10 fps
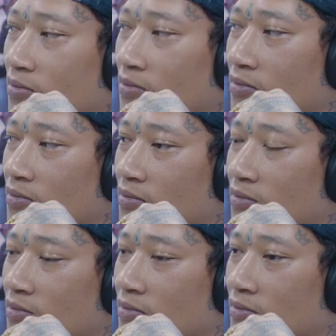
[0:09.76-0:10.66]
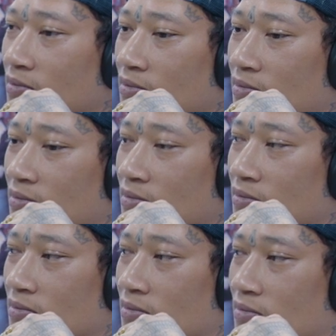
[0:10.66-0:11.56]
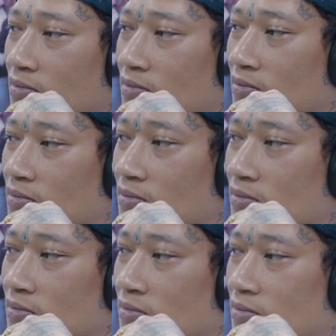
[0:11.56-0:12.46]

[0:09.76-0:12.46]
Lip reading: (silent)